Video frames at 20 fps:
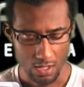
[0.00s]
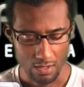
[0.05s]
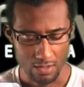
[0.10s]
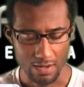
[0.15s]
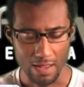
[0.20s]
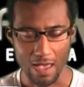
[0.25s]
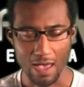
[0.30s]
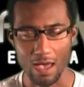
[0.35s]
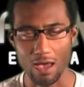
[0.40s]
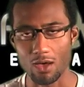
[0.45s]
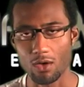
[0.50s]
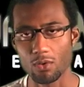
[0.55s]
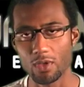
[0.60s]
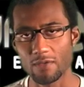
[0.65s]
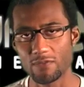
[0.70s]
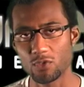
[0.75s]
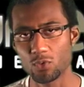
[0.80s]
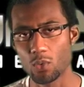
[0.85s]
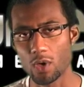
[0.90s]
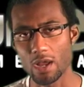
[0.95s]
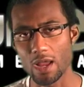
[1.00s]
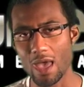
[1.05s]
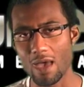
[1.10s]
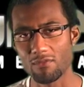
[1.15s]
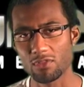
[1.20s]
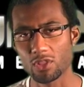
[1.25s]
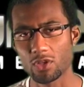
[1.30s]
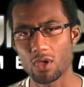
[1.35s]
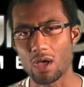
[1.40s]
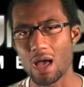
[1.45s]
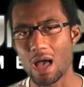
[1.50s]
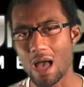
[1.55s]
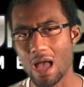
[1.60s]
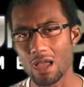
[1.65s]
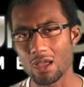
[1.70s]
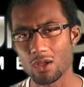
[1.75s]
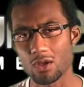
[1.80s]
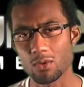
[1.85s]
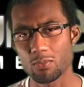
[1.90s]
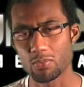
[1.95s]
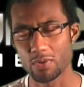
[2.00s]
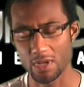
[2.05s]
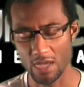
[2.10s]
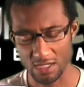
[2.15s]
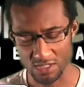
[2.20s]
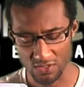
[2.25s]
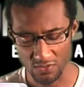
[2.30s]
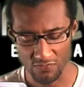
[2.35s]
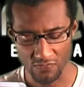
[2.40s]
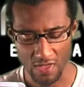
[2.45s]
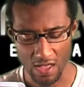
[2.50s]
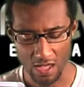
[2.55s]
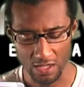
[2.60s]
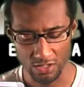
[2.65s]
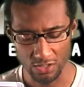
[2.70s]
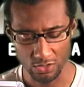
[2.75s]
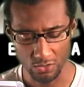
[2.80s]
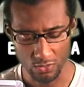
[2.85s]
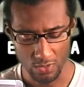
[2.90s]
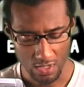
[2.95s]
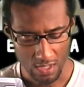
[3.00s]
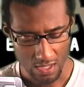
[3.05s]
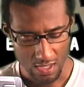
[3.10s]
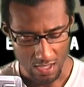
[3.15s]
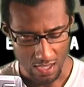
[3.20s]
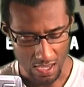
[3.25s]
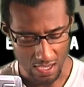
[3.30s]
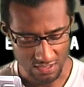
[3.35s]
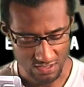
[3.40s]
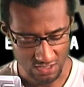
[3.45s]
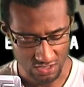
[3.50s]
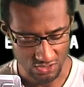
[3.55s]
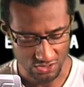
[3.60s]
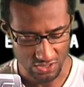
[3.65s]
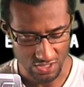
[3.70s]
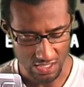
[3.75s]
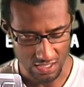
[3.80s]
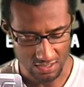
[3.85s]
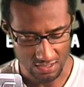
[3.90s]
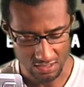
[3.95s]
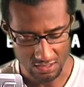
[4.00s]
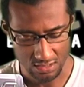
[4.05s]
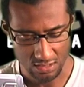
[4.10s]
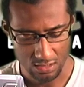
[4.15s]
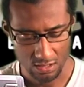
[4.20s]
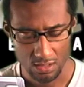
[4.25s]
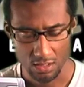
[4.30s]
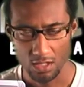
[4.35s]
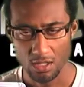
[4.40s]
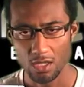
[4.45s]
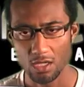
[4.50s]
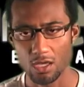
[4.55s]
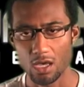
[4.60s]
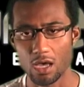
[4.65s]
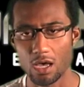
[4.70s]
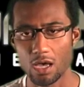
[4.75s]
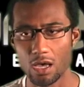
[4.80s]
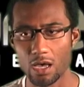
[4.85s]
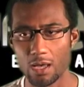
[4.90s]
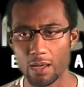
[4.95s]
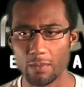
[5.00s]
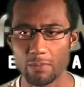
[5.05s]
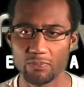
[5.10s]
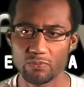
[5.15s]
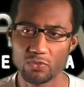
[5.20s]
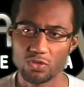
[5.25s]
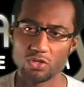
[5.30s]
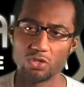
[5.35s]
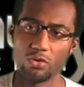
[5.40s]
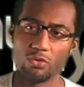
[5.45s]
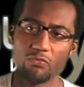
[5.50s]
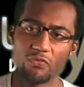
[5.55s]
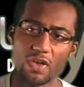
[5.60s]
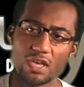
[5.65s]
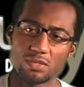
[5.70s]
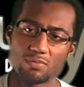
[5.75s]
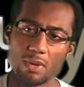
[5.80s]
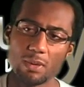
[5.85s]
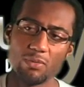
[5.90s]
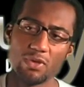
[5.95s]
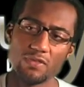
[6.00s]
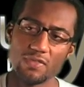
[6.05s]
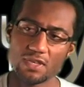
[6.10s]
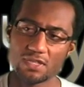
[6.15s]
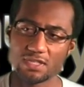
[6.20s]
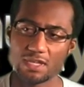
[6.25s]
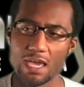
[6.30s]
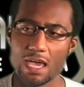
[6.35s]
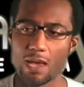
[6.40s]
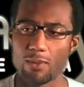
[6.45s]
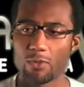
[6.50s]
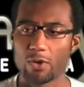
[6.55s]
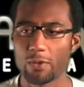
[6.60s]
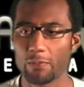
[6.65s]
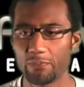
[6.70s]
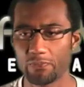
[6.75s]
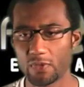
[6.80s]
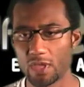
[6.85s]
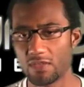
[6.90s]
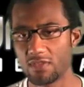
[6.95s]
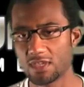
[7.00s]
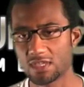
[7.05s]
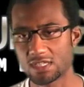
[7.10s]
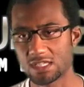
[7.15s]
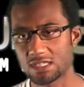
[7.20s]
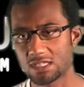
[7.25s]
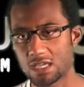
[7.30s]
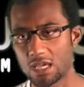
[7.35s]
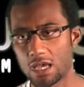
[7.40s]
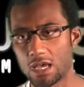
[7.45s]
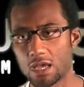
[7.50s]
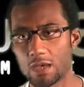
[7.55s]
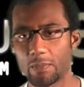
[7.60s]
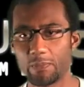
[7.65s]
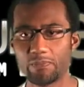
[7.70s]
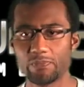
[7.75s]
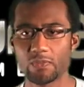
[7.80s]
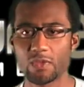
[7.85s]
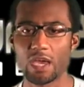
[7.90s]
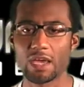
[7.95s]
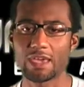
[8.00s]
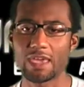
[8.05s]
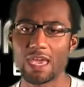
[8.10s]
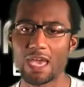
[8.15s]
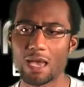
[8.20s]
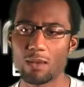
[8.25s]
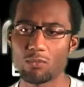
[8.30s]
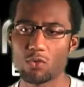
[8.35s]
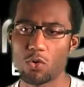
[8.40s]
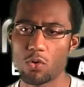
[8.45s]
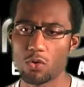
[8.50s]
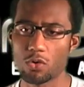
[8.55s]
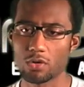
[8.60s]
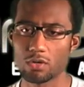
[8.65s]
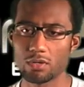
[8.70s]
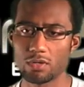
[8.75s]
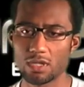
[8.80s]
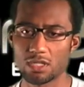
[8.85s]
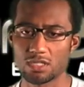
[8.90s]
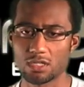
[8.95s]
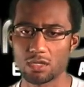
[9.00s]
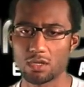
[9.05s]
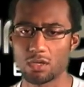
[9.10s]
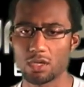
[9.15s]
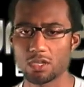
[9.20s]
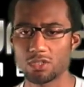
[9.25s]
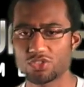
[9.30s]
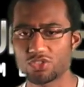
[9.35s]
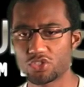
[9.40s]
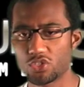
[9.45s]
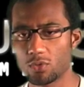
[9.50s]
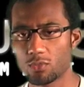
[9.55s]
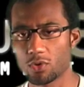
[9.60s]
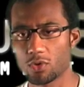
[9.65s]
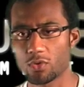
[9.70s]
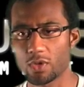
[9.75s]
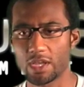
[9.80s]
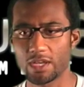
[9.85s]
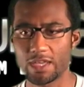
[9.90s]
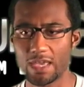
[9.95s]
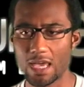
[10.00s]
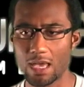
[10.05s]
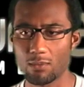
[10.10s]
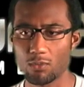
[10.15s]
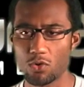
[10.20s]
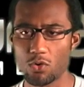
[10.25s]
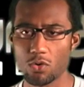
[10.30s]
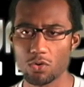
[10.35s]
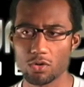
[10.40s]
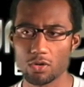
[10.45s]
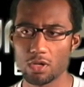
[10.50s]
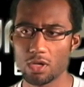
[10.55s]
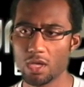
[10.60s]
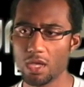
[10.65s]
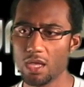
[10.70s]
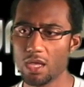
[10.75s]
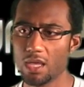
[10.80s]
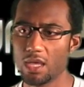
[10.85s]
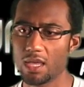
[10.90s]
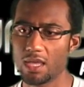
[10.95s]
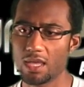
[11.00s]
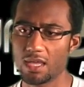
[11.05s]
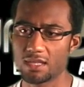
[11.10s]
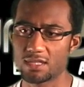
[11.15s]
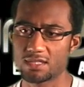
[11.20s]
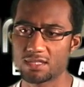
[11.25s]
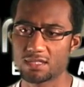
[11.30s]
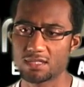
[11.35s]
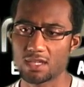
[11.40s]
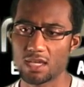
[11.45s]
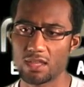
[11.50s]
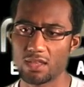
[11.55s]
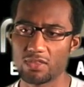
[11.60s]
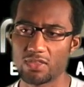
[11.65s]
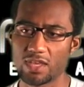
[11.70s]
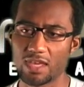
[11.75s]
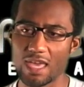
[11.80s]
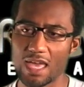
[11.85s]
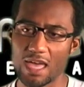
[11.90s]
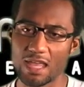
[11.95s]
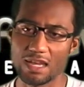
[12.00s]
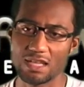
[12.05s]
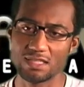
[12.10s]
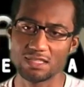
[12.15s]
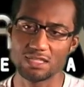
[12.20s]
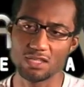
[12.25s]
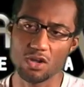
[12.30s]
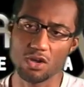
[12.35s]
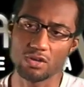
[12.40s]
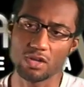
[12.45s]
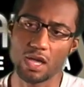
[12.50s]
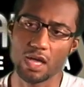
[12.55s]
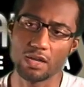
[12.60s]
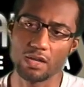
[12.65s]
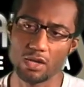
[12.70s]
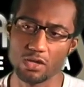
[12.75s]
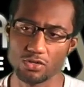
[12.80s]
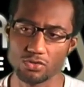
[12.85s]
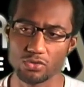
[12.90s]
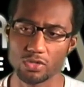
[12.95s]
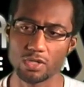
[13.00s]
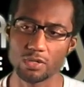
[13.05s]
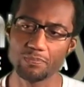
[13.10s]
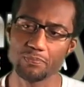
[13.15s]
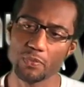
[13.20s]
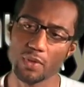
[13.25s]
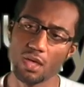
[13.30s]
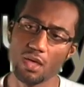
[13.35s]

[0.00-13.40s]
Now, if you want to have a little higher production value, I suggest you invest maybe in this camera. And this is a camcorder. It's a consumer grade camcorder. It's the Canon ZR900.